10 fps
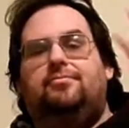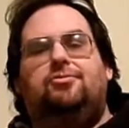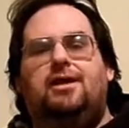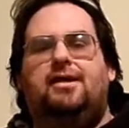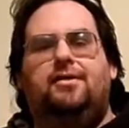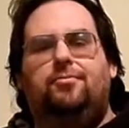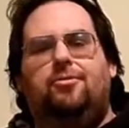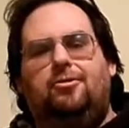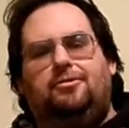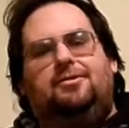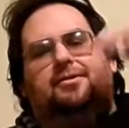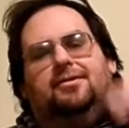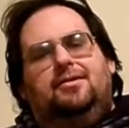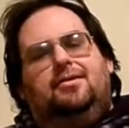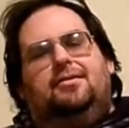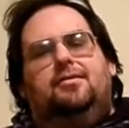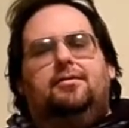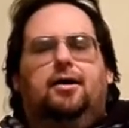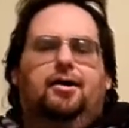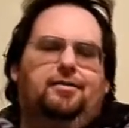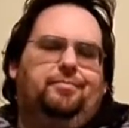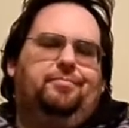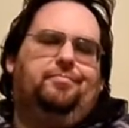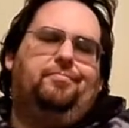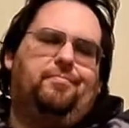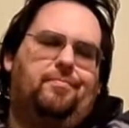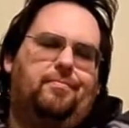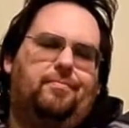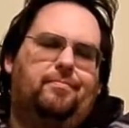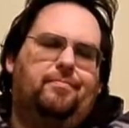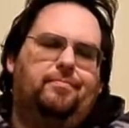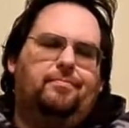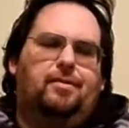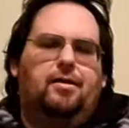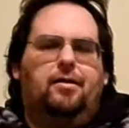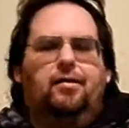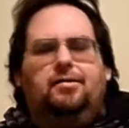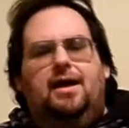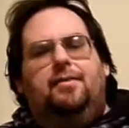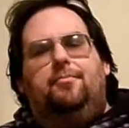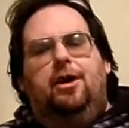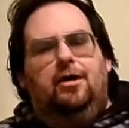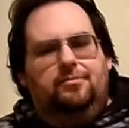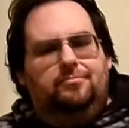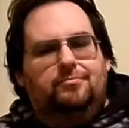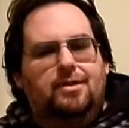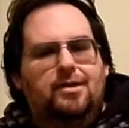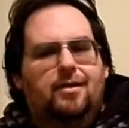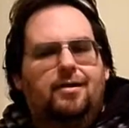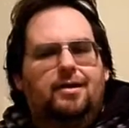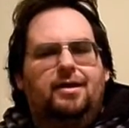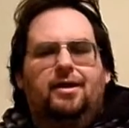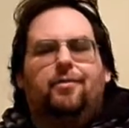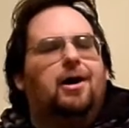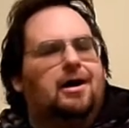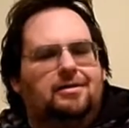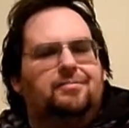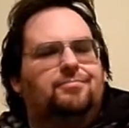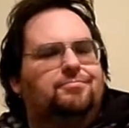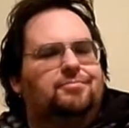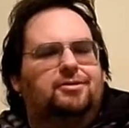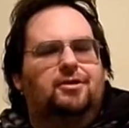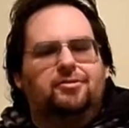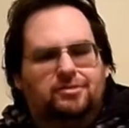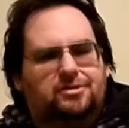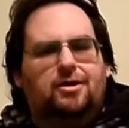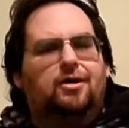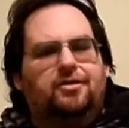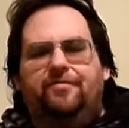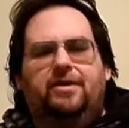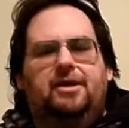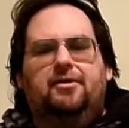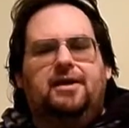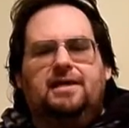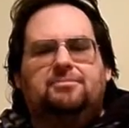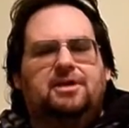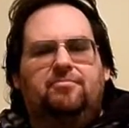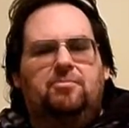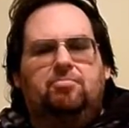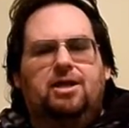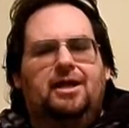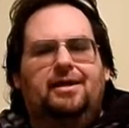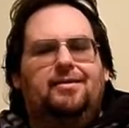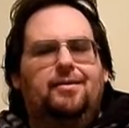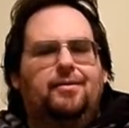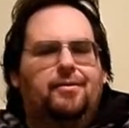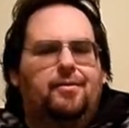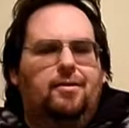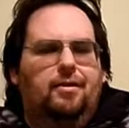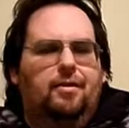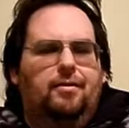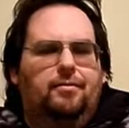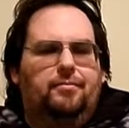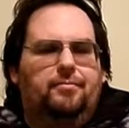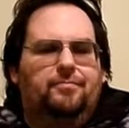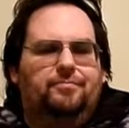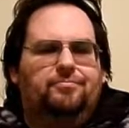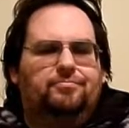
Dragon World. Cut. It's okay. Okay, well, you know what? Those are the video games I've been playing. App games. Mm